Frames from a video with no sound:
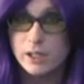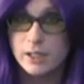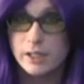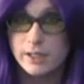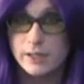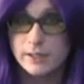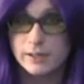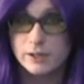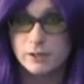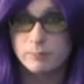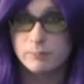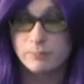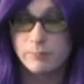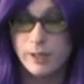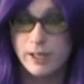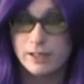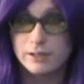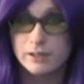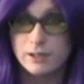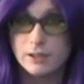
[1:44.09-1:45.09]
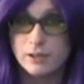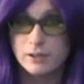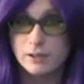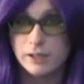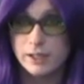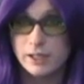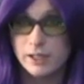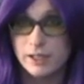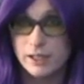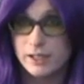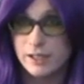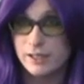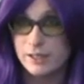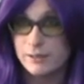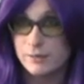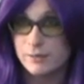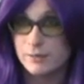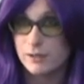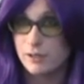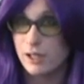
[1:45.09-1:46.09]
It's
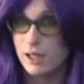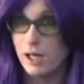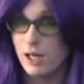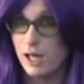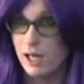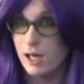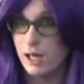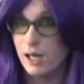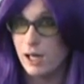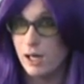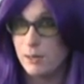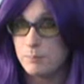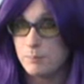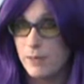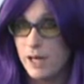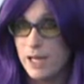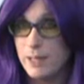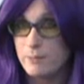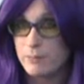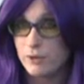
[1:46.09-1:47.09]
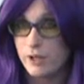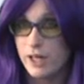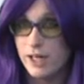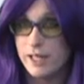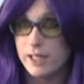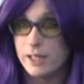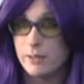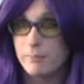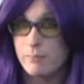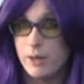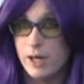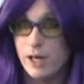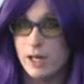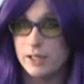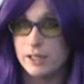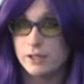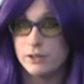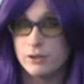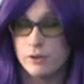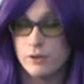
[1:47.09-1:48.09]
basically my brain and
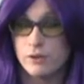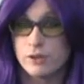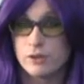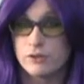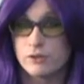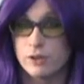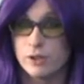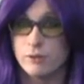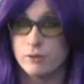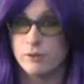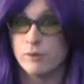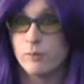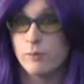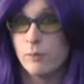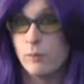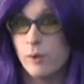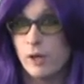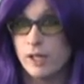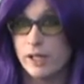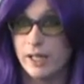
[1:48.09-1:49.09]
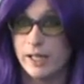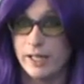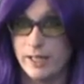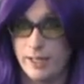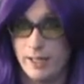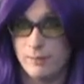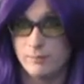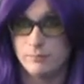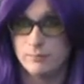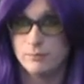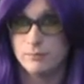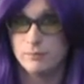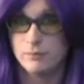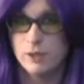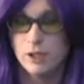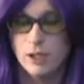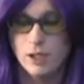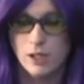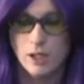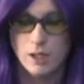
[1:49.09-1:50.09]
body don't agree with what I am.
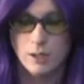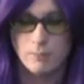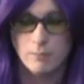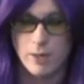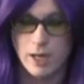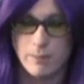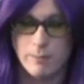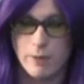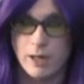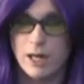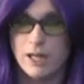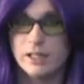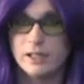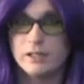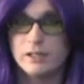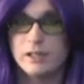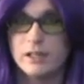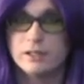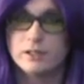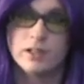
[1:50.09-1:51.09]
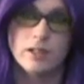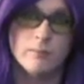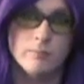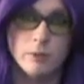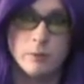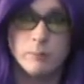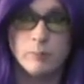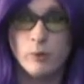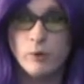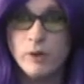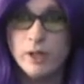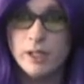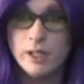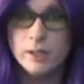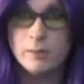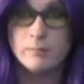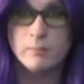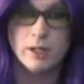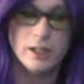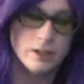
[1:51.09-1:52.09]
My body says I'm a boy,
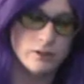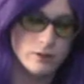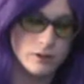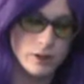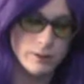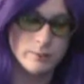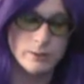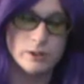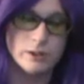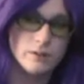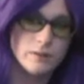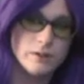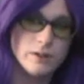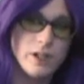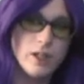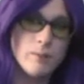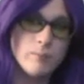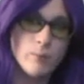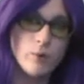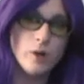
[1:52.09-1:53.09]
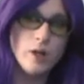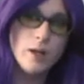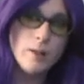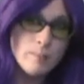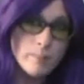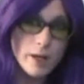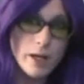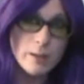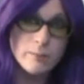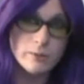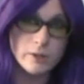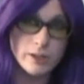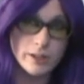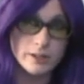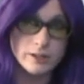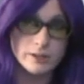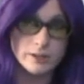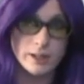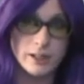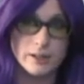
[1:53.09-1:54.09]
my chromosomes say I'm boy, my
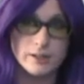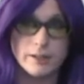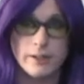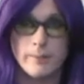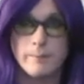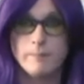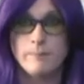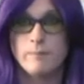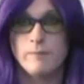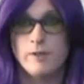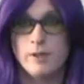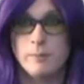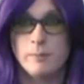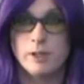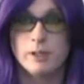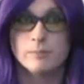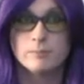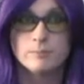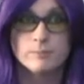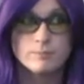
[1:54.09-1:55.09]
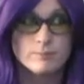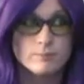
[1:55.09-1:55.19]
brain says I'm female.